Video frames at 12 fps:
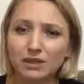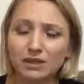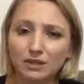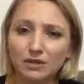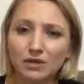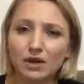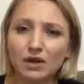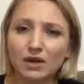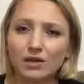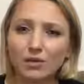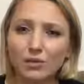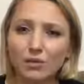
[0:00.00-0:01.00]
Like
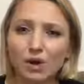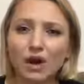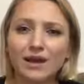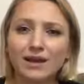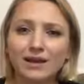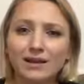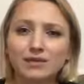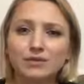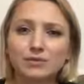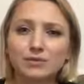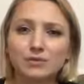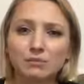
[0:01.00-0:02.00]
you're walking
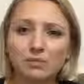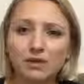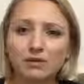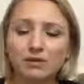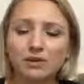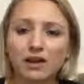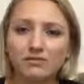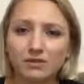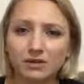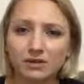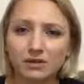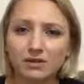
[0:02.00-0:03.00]
into one miracle
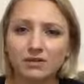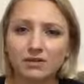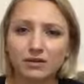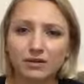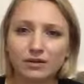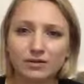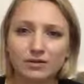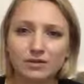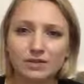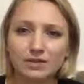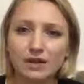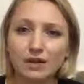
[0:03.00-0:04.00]
after another. It's
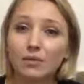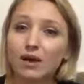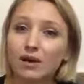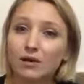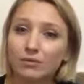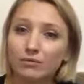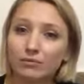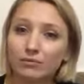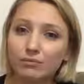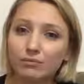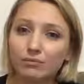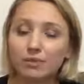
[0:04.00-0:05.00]
just like, wow.
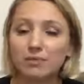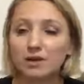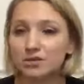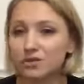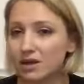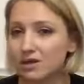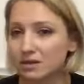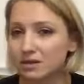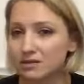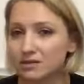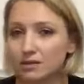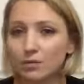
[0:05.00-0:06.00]
I'm going to try
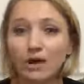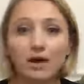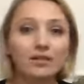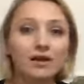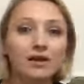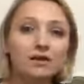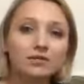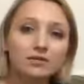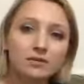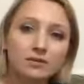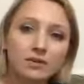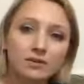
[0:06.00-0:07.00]
this. Wow, that
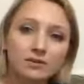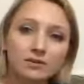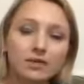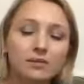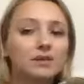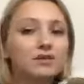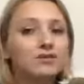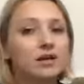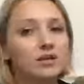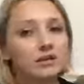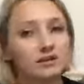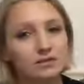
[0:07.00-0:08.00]
actually worked. I'm going to
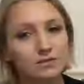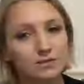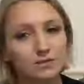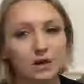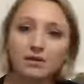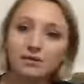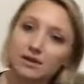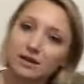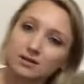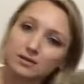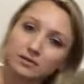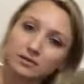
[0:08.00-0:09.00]
try this. Wow, that
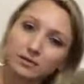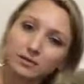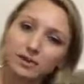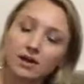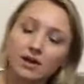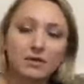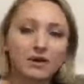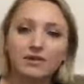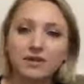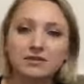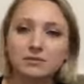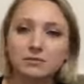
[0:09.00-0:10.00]
actually worked. Well,
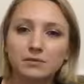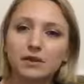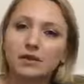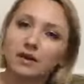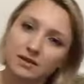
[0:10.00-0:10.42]
that didn't work.